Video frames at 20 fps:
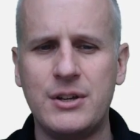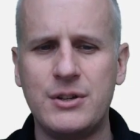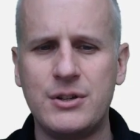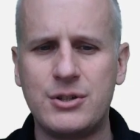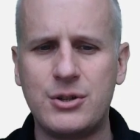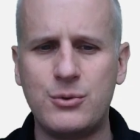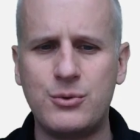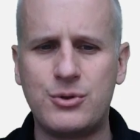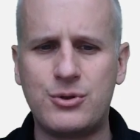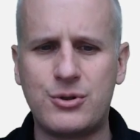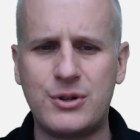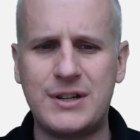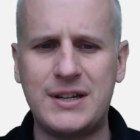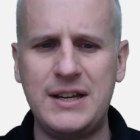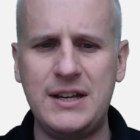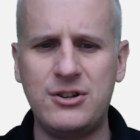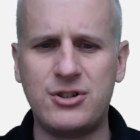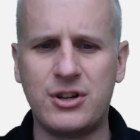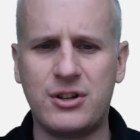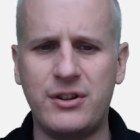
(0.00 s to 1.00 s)
So
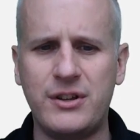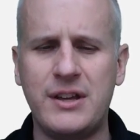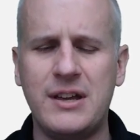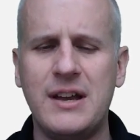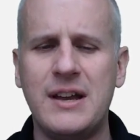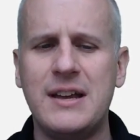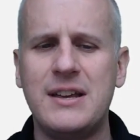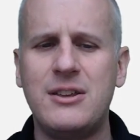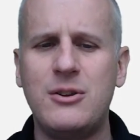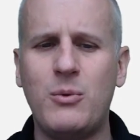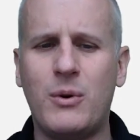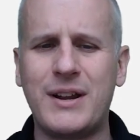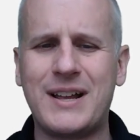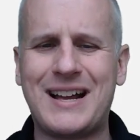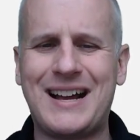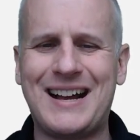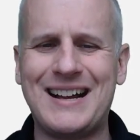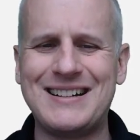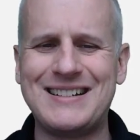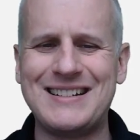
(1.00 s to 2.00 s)
strategically, you want
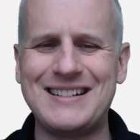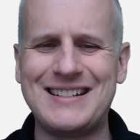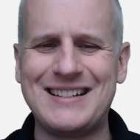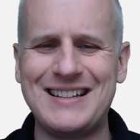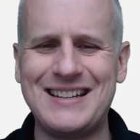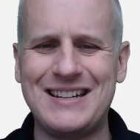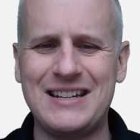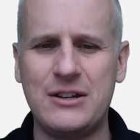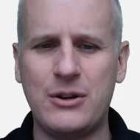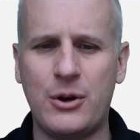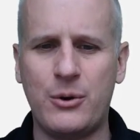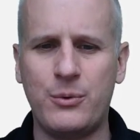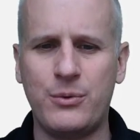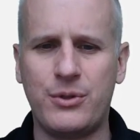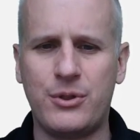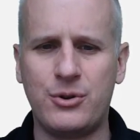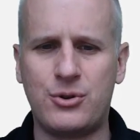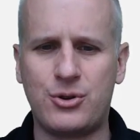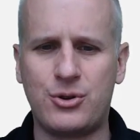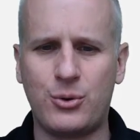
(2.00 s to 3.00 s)
to consciously
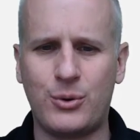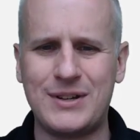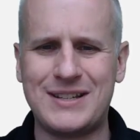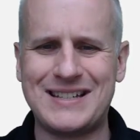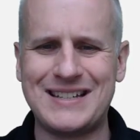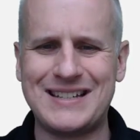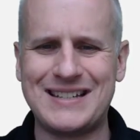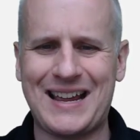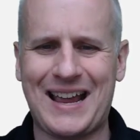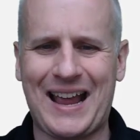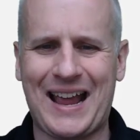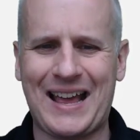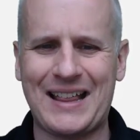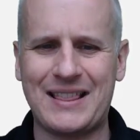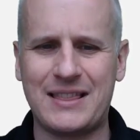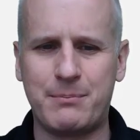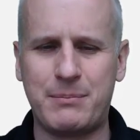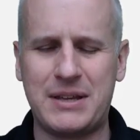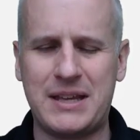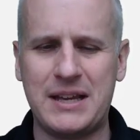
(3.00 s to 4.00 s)
note the choices
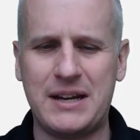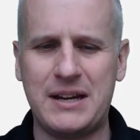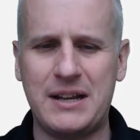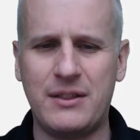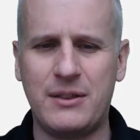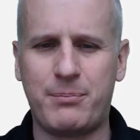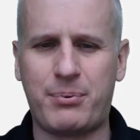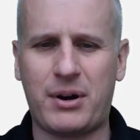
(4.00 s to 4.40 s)
at the beginning of the